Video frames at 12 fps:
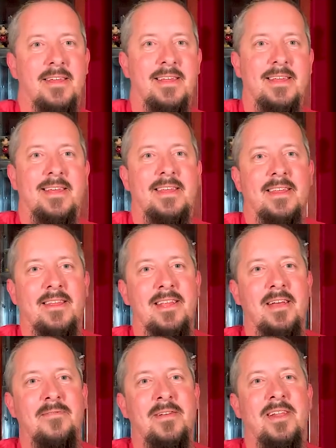This is
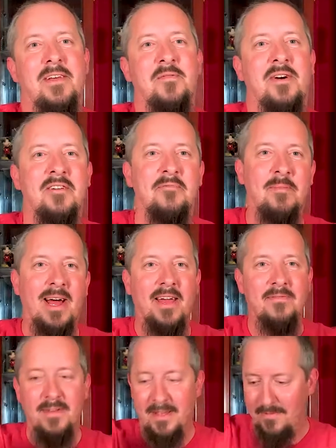definitely one of my
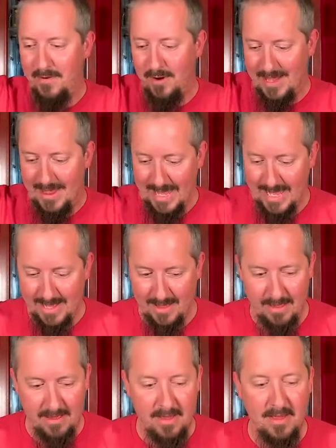favorite
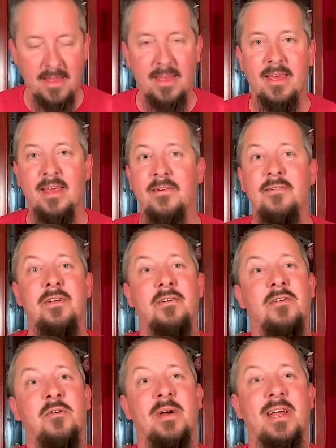things. If you don't
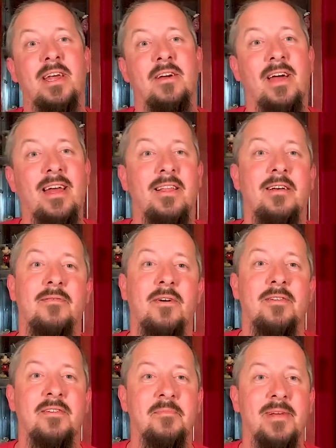know by now, I love
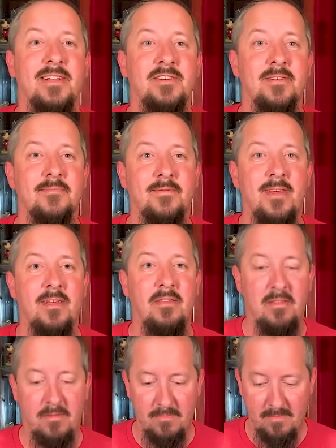Haunted Mansion.
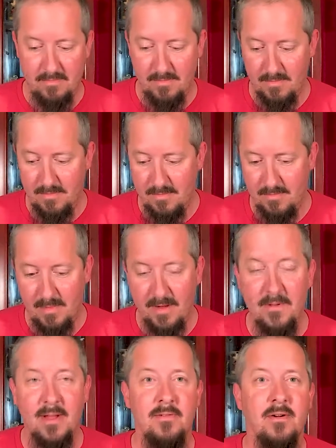It's my
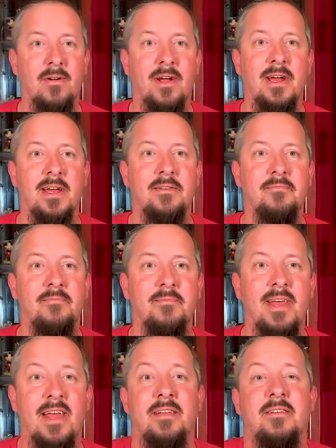favorite ride,
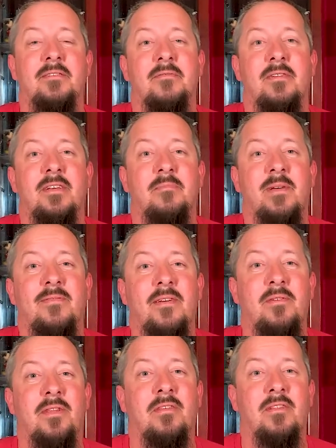and it's my
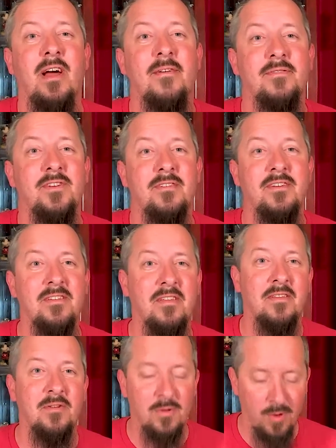favorite stuff just because it's
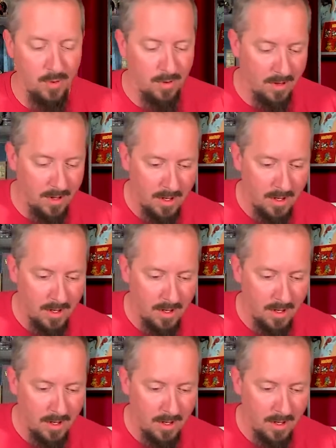so cool.